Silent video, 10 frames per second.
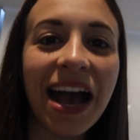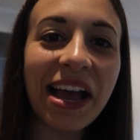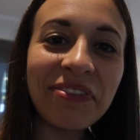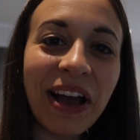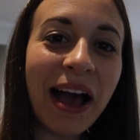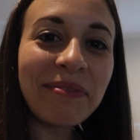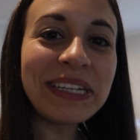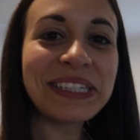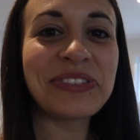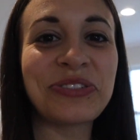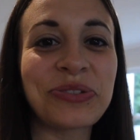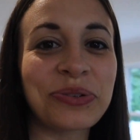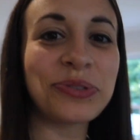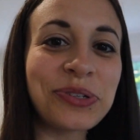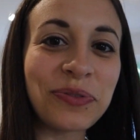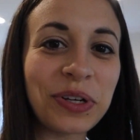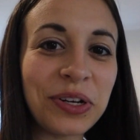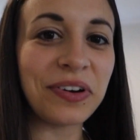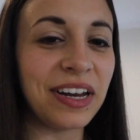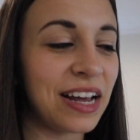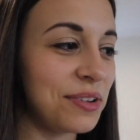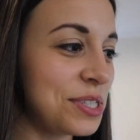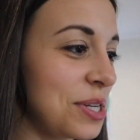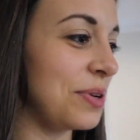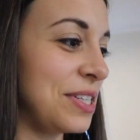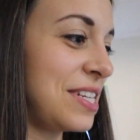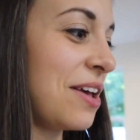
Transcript: I've got my sister's girls over here right now, so it's